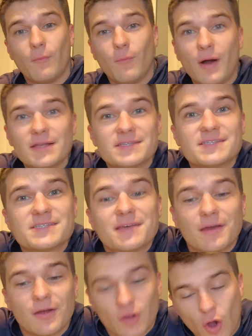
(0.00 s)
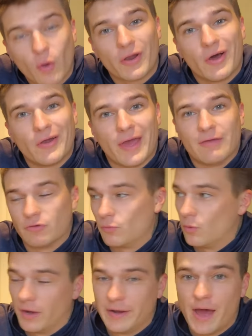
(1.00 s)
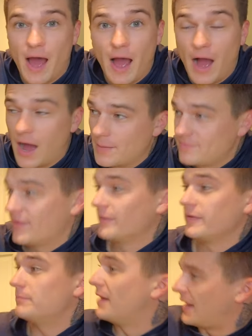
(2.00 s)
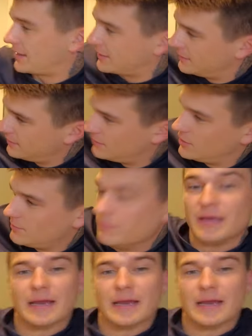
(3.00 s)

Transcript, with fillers: What's going on, everyone? I'm finally back being